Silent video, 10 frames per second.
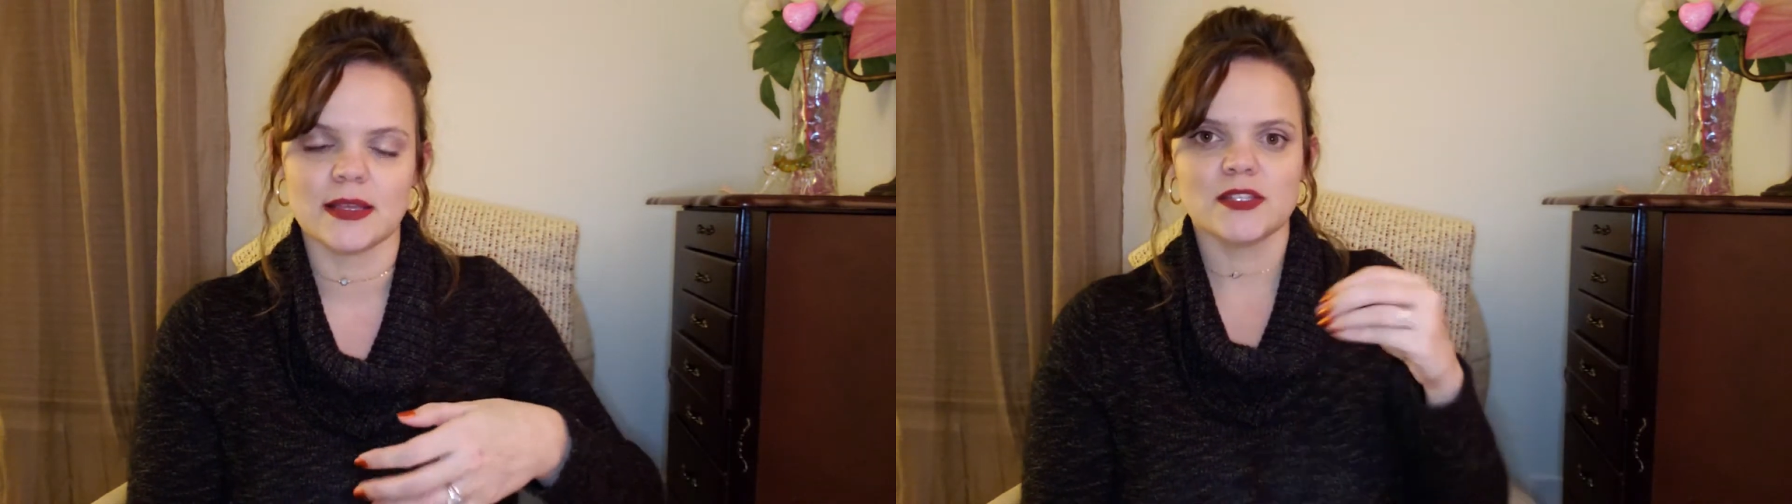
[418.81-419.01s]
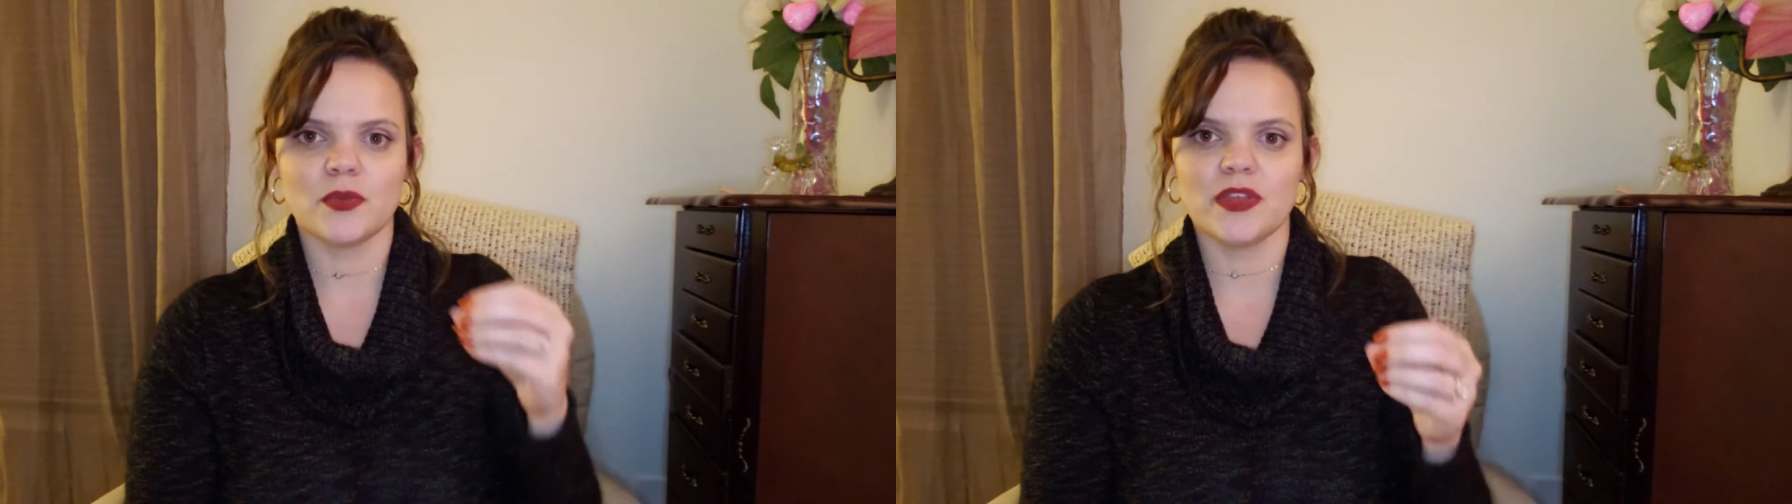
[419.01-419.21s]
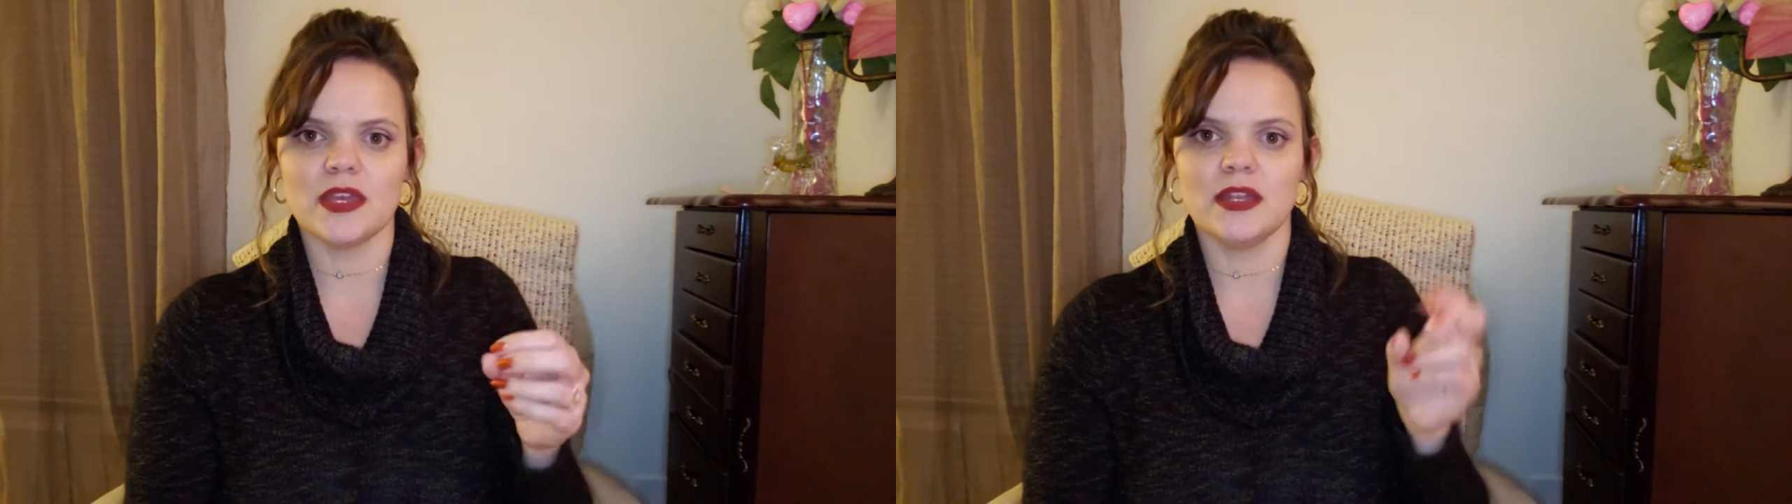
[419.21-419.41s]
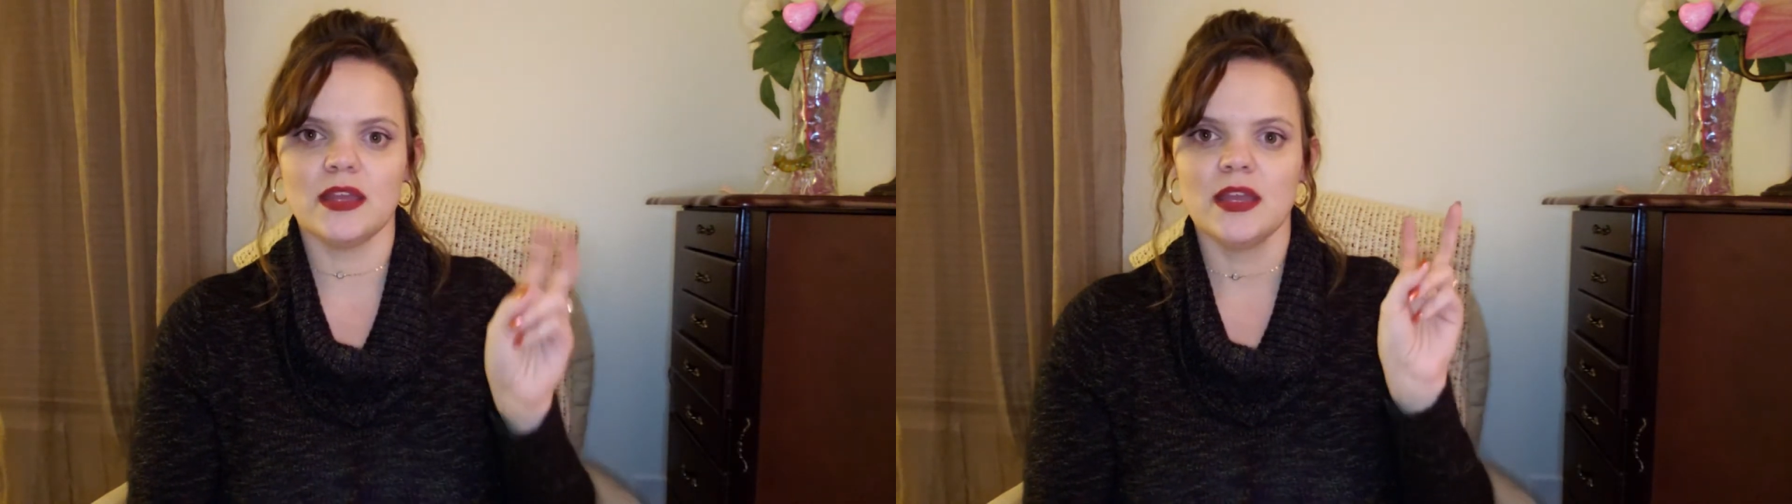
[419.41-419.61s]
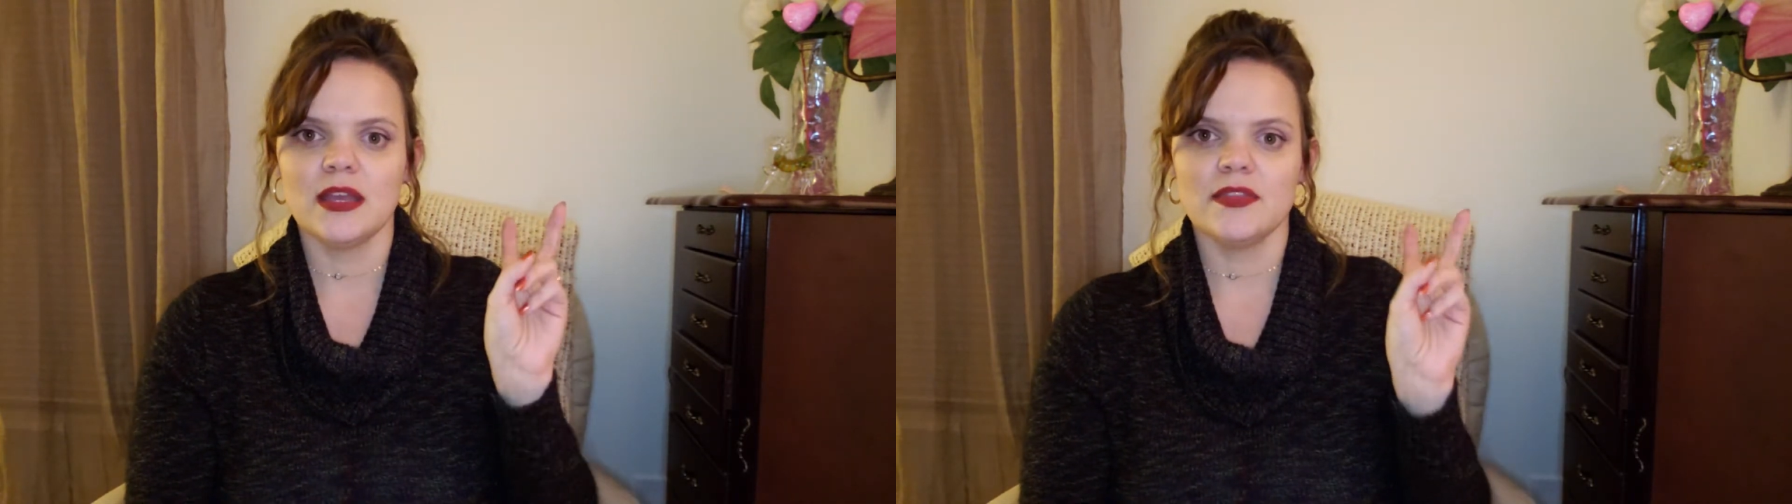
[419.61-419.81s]
So then
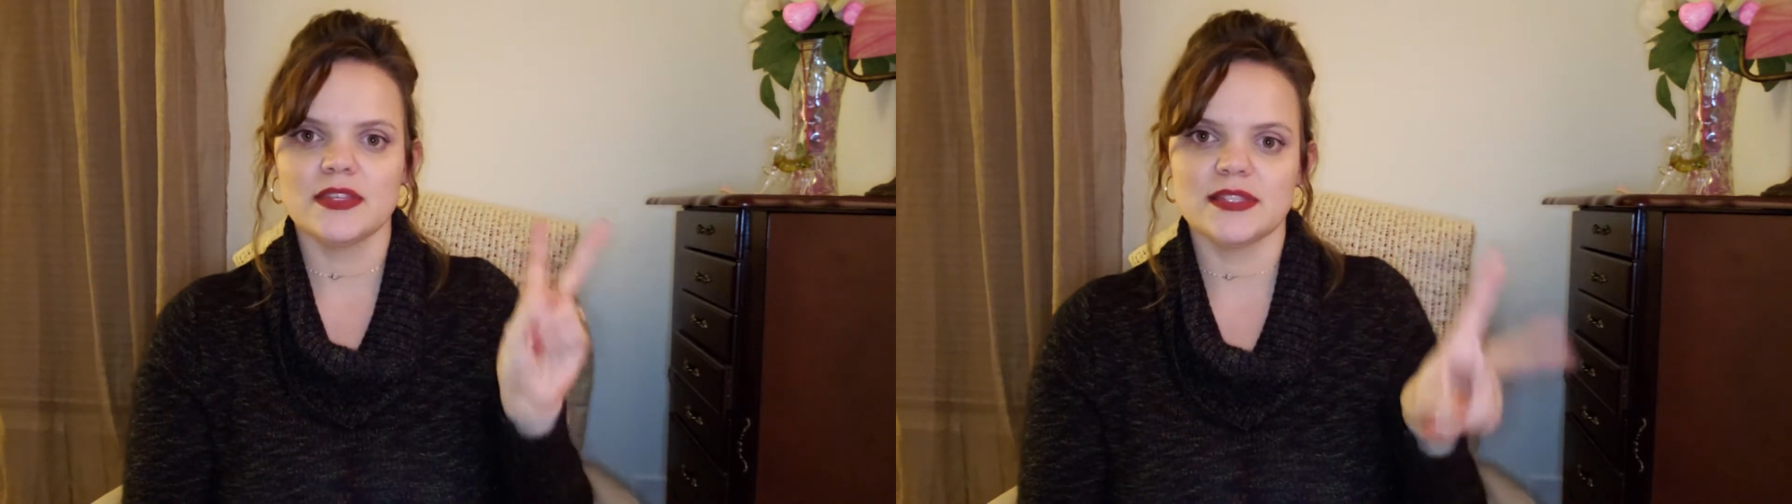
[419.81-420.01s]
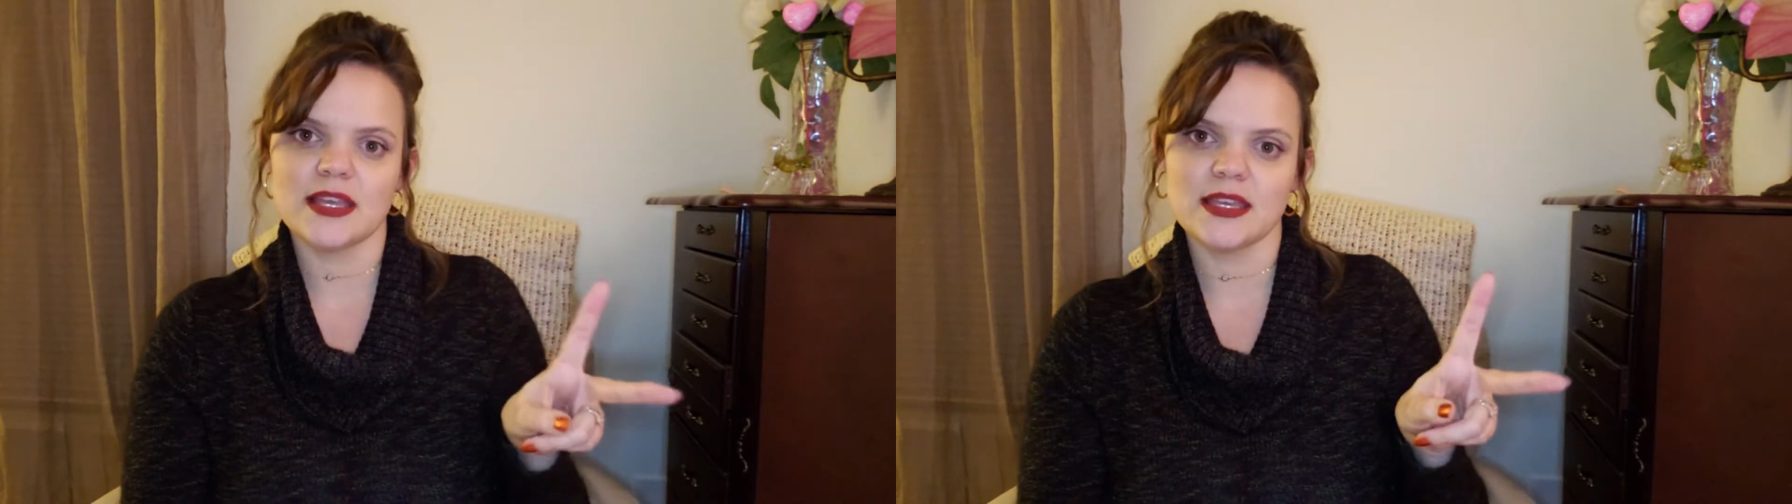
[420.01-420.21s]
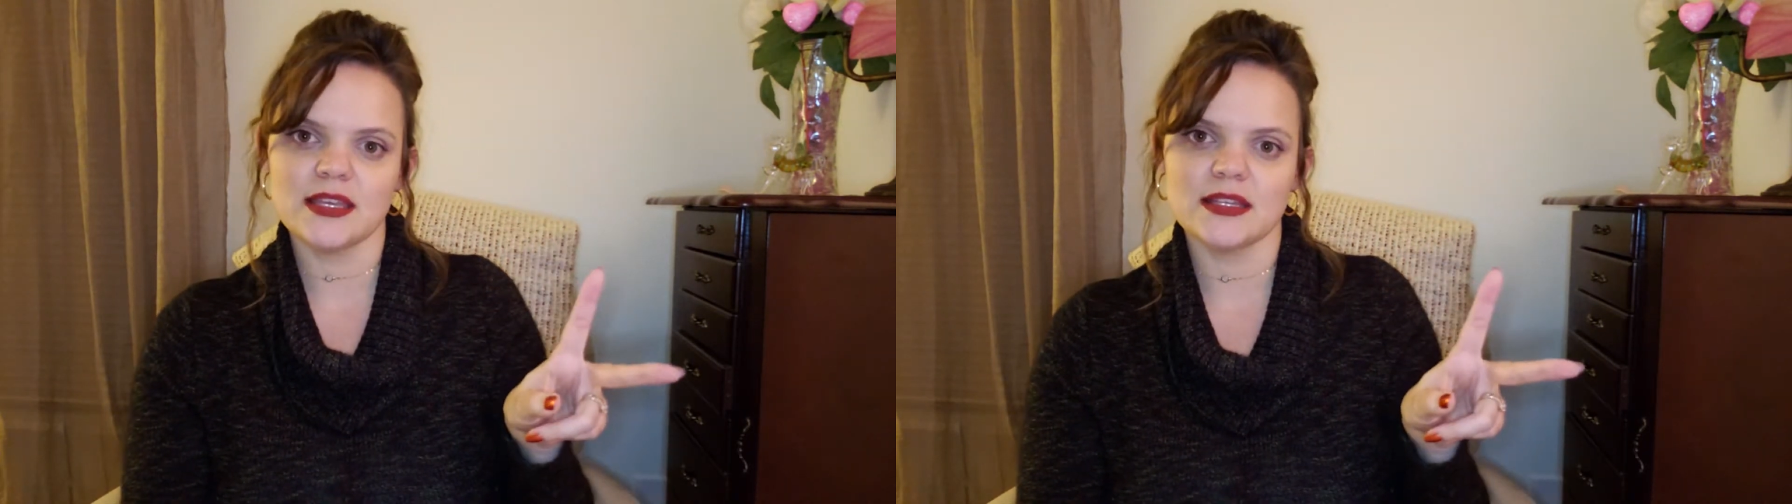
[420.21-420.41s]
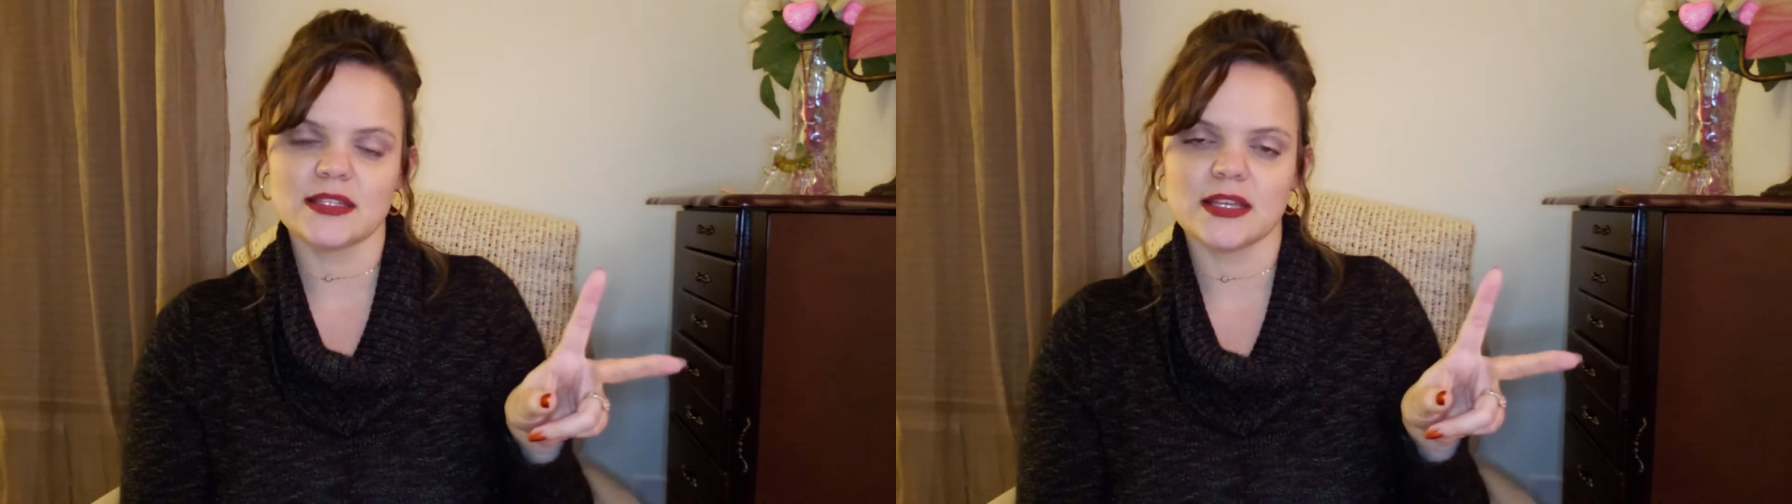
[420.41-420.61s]
the second